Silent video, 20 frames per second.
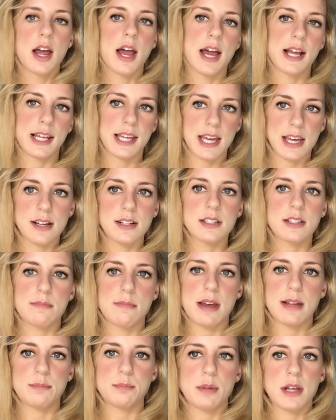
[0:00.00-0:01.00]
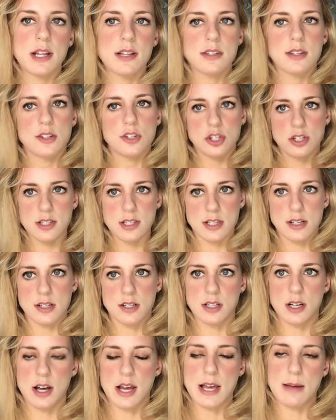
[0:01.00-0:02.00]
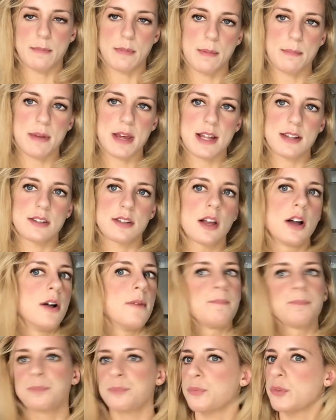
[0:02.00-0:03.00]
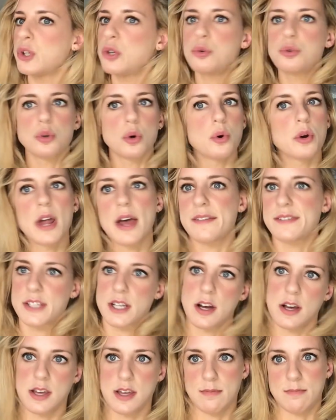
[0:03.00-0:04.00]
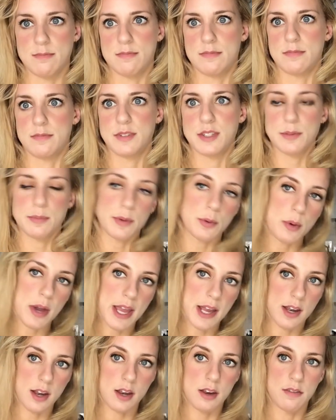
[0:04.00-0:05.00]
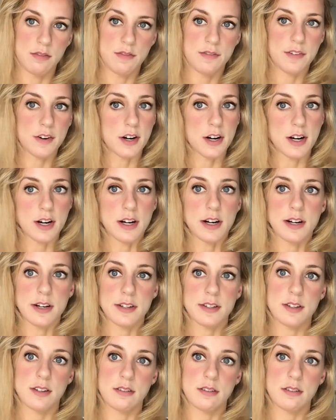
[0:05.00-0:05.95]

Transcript: And Quia Timet means just in time. It means you don't have time to be waiting for